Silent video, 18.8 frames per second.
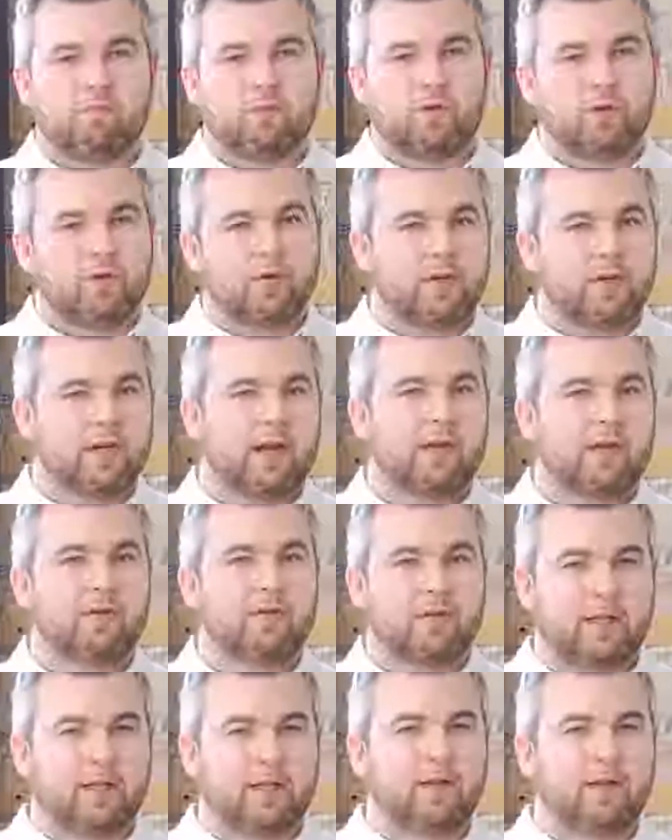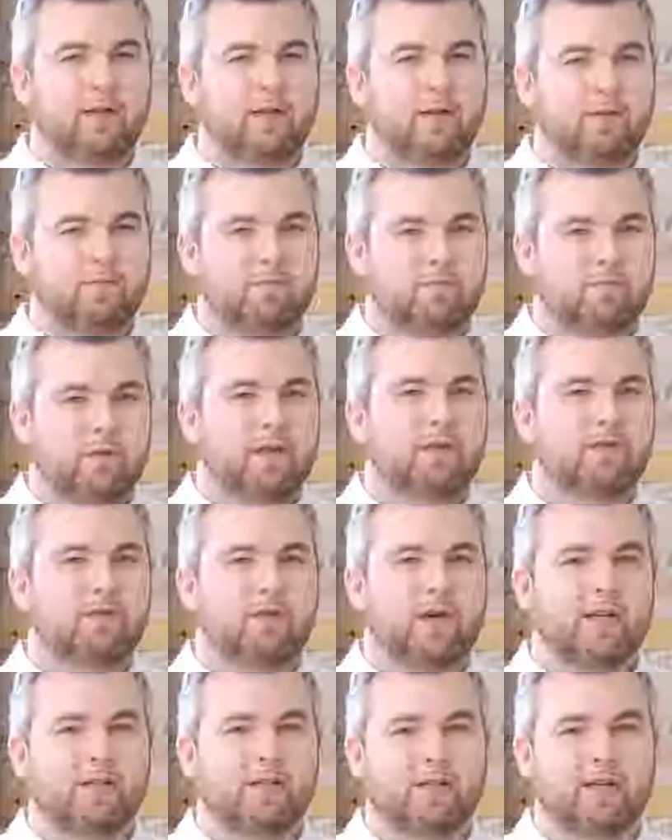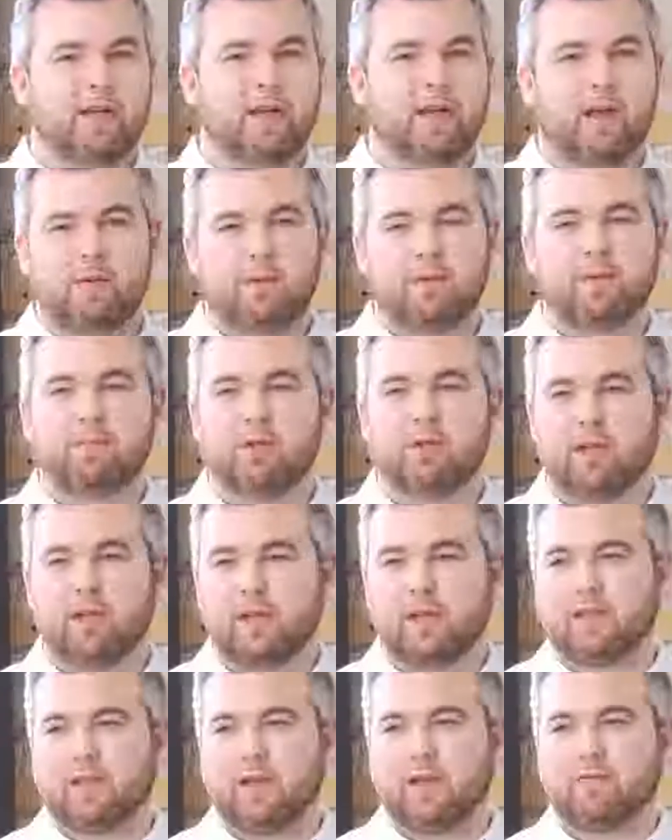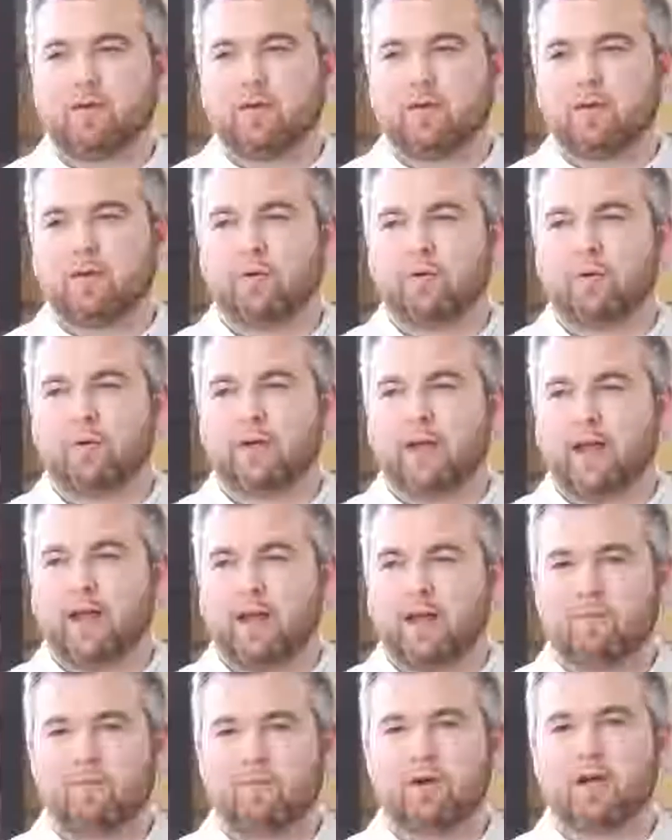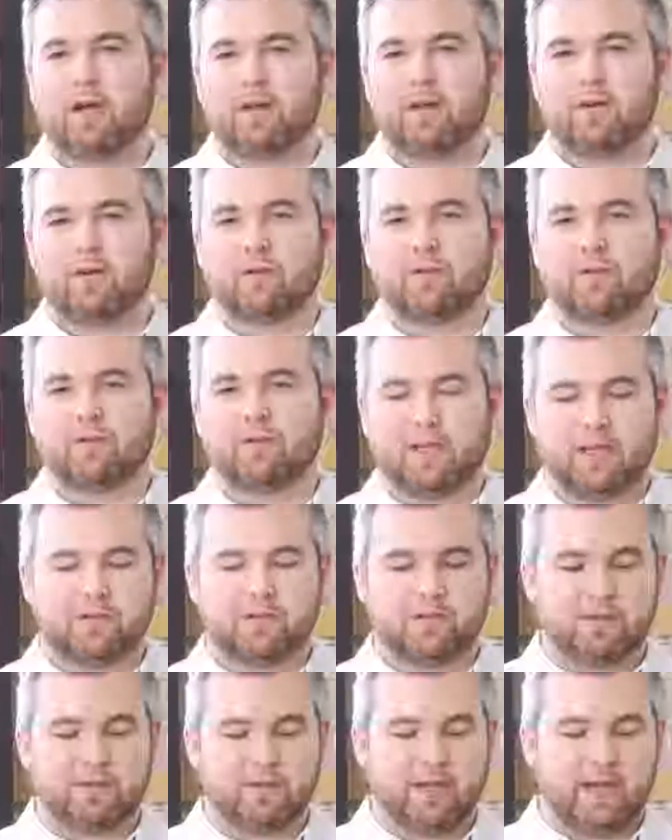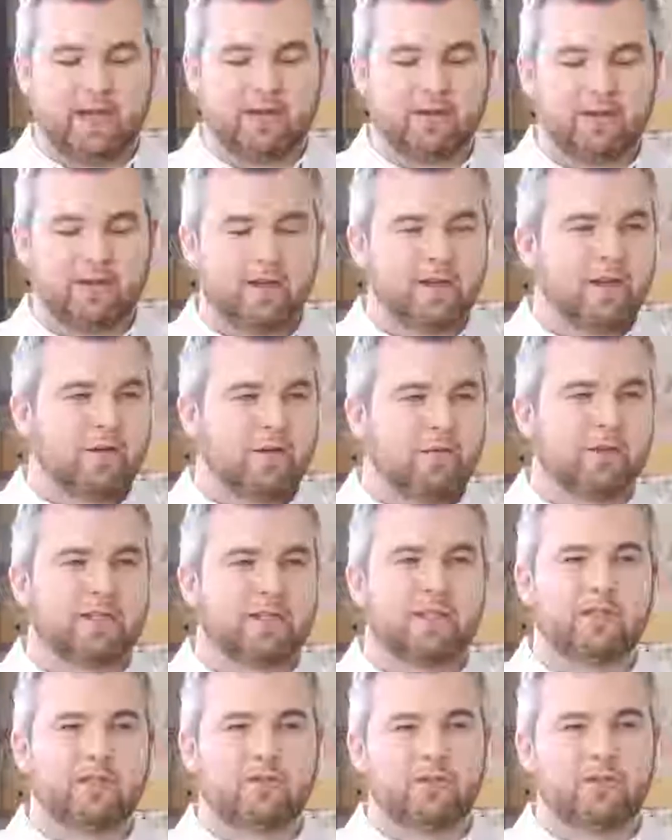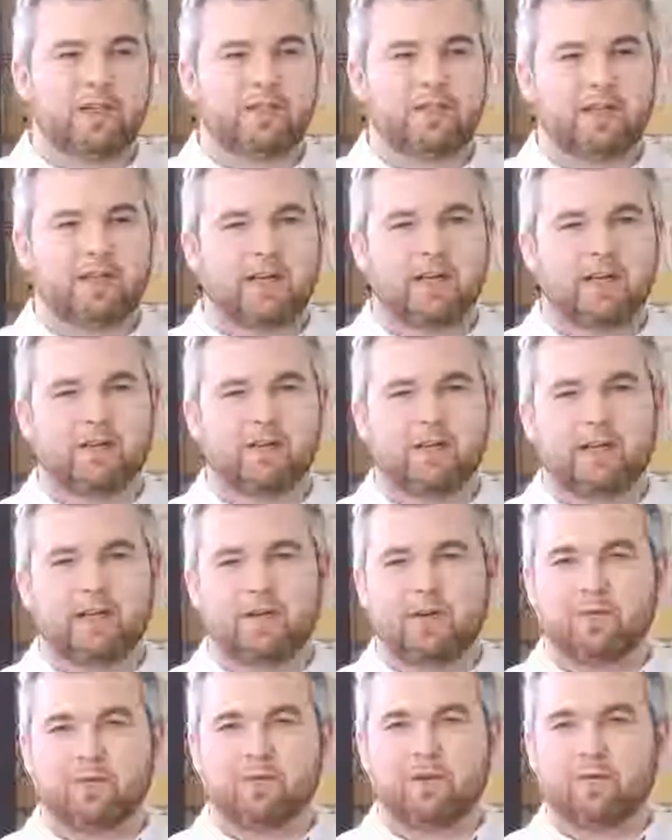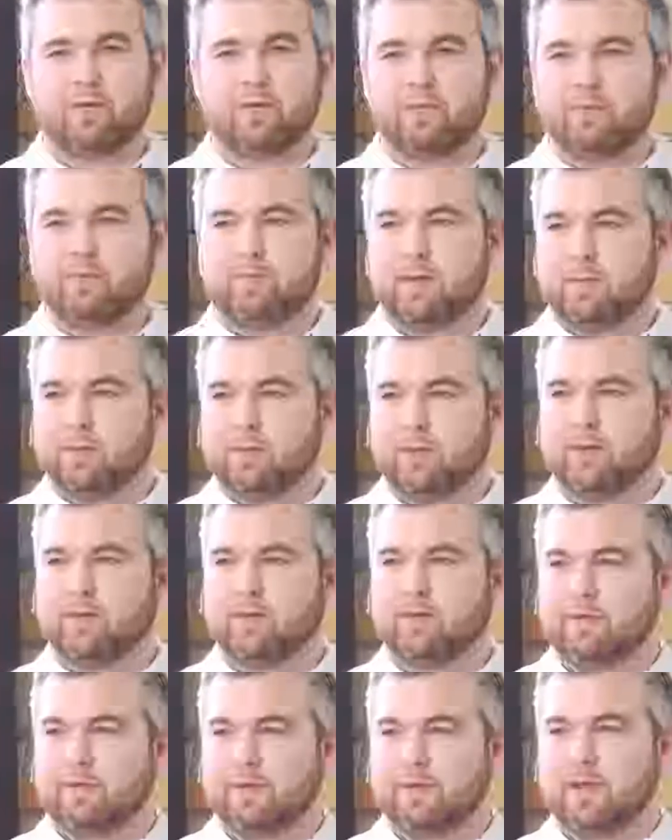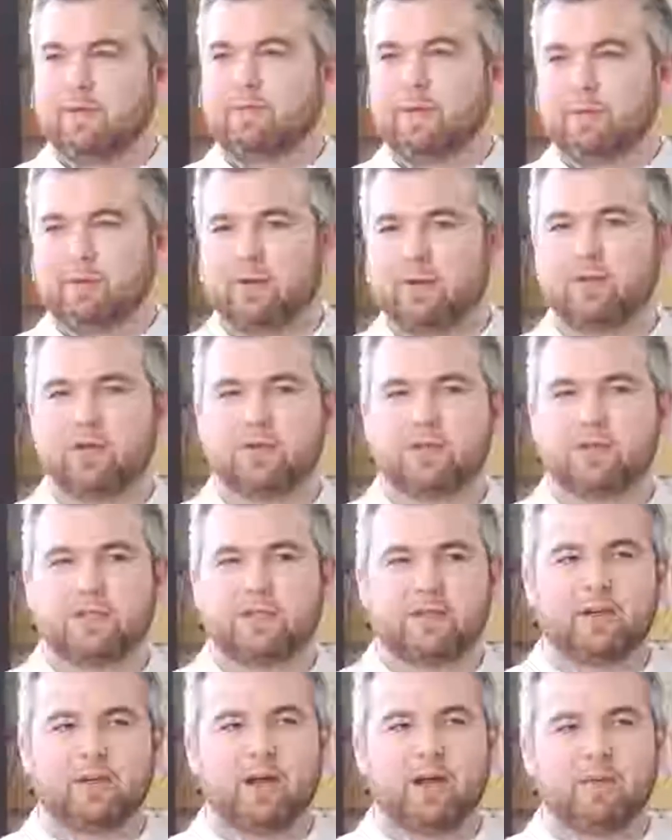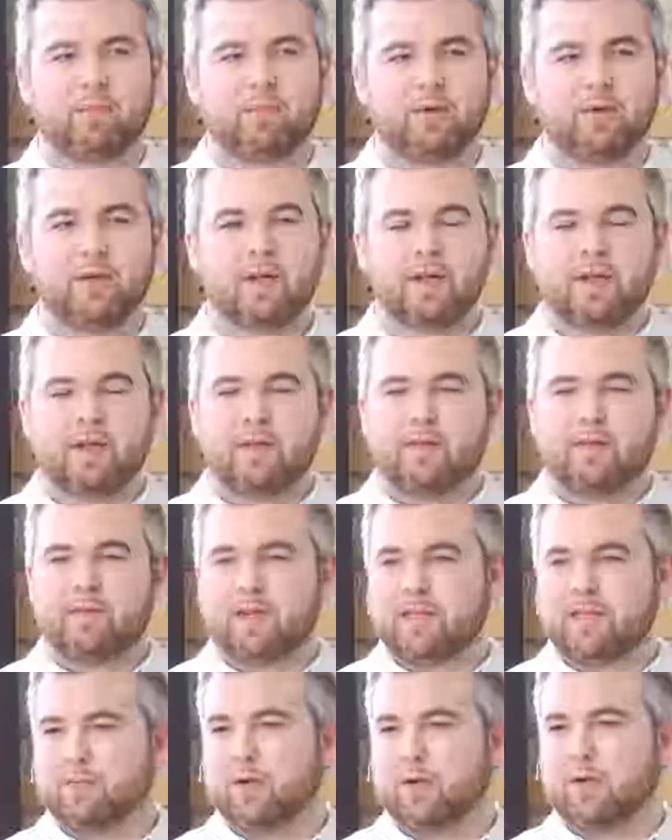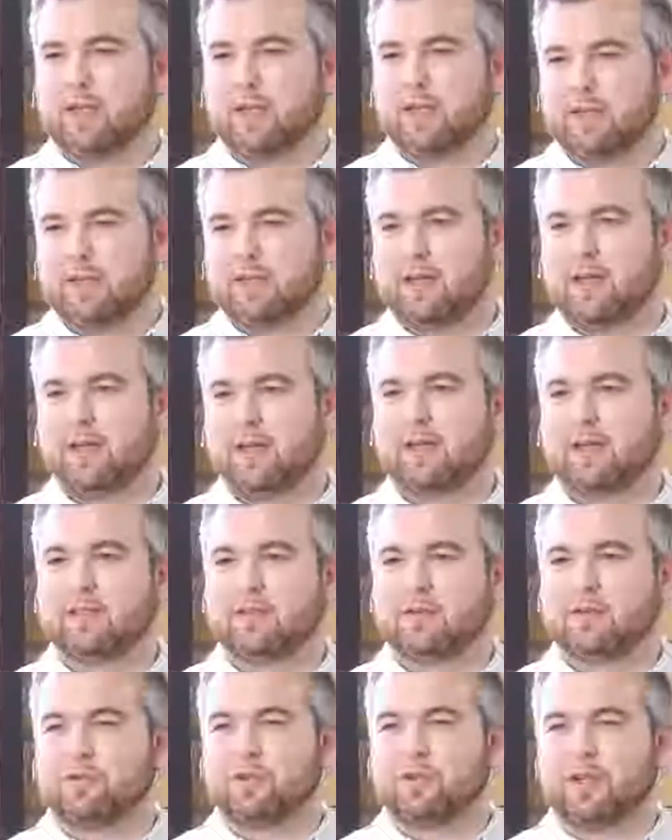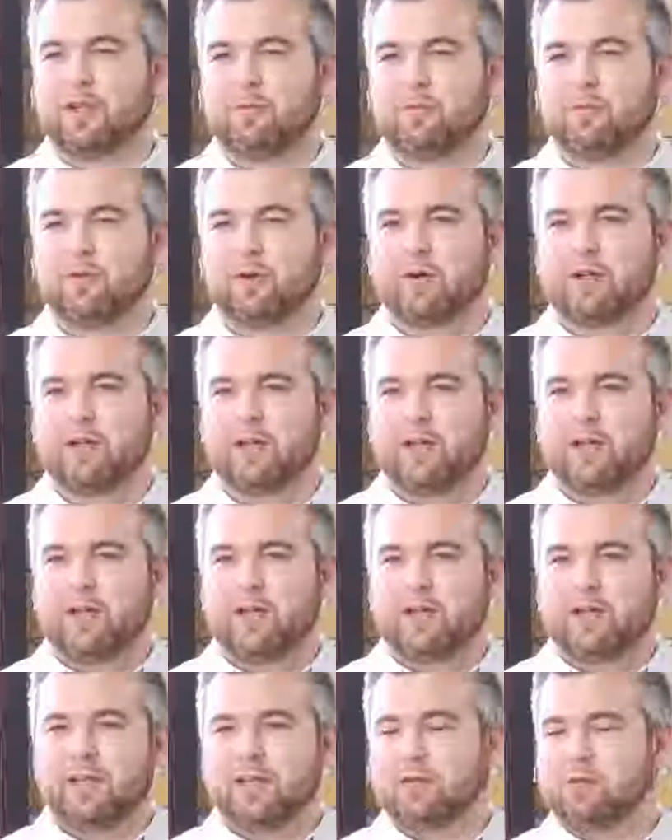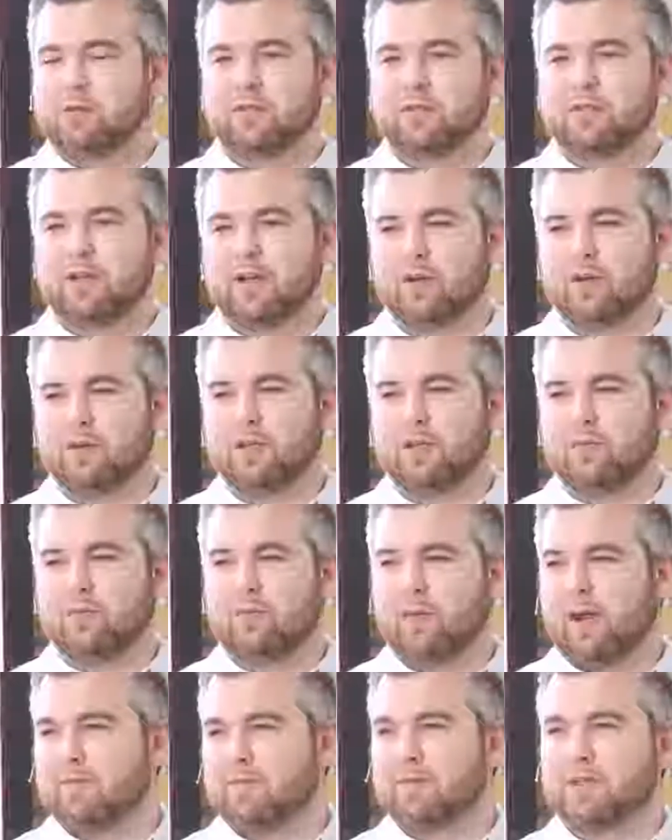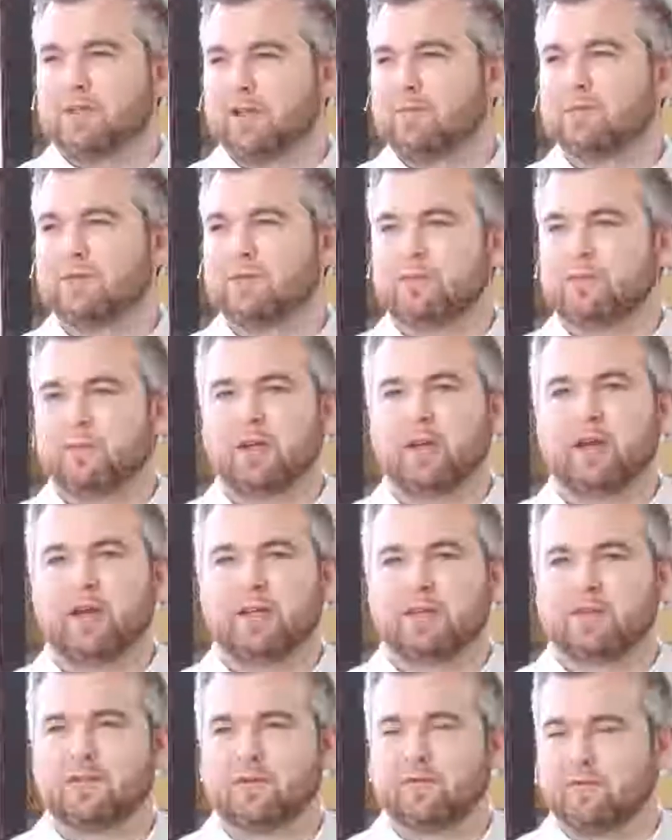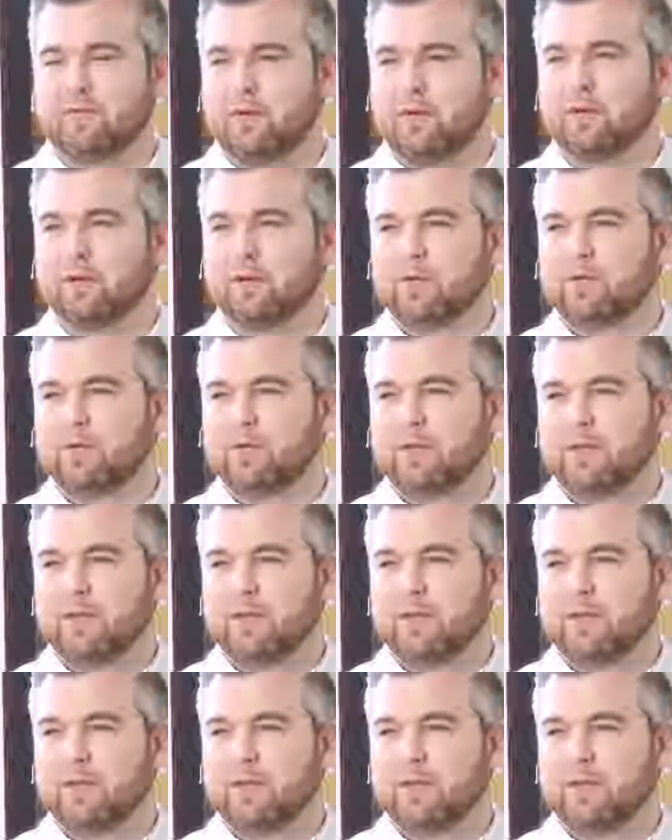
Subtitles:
You're inherently interested in how many people like that photo and what kind of notifications you get. What's interesting is, and I don't know if people have noticed this or not, but Facebook, LinkedIn, any social network, they don't just alert you every time someone likes your photo.